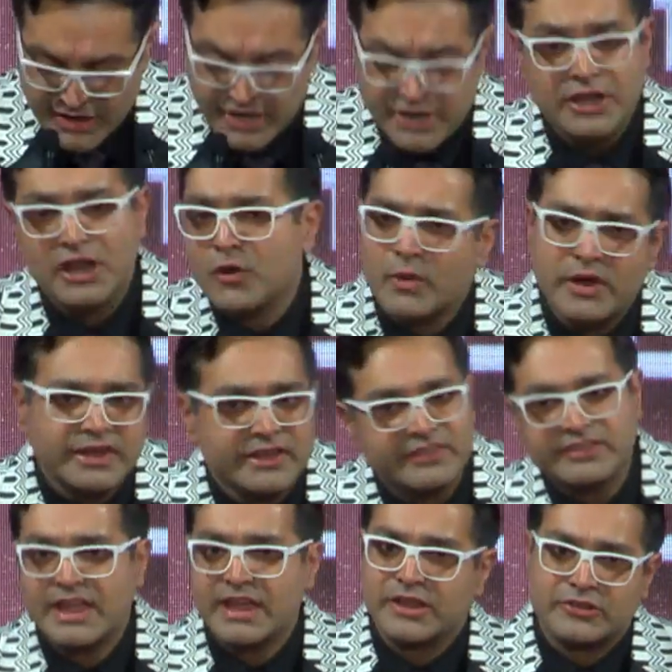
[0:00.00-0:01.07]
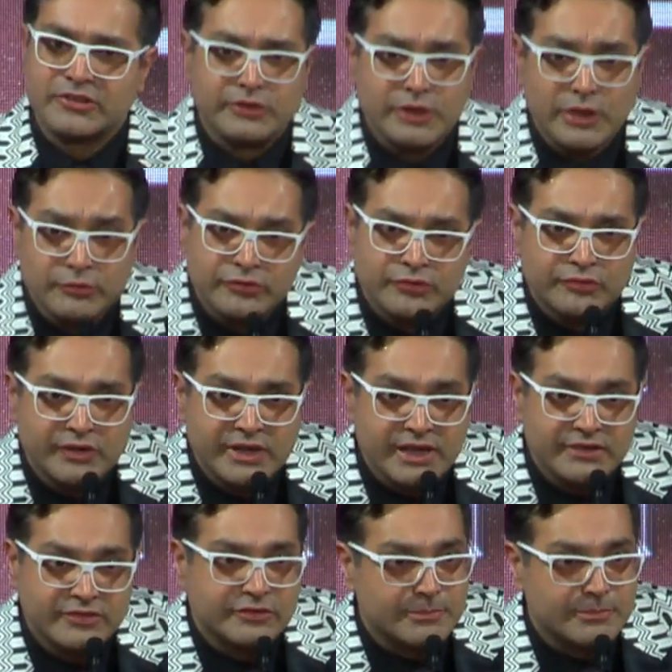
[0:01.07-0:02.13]
yet no one is taken to no
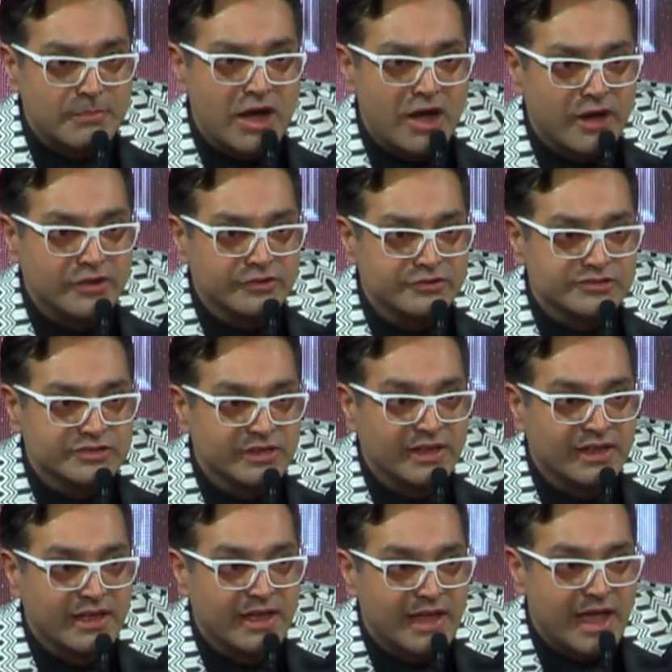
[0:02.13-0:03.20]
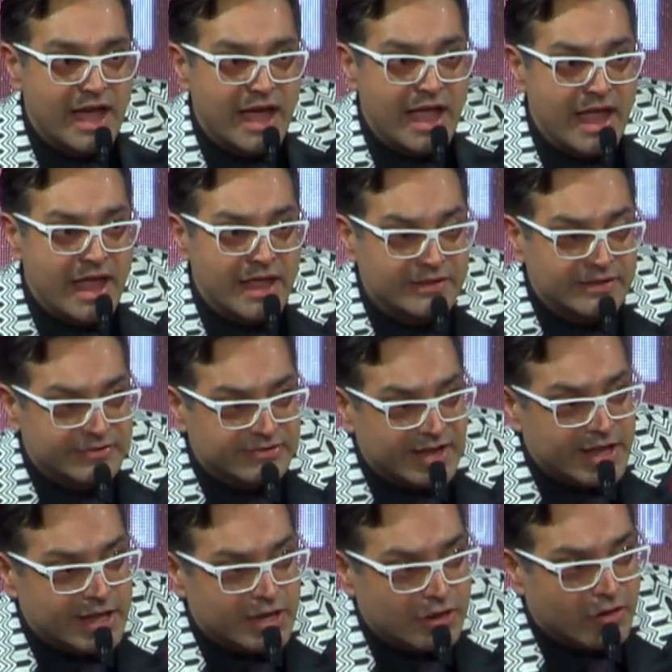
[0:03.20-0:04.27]
streets to march in the
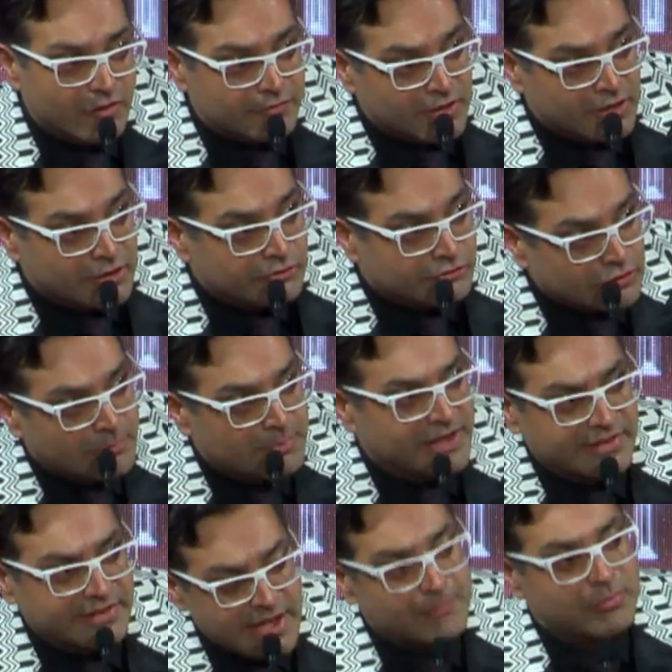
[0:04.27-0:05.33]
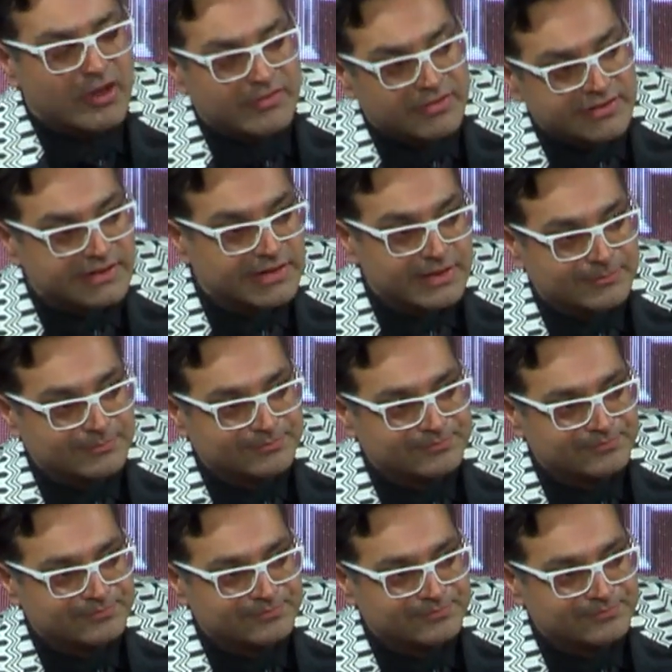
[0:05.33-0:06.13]
sake of stopping that poverty.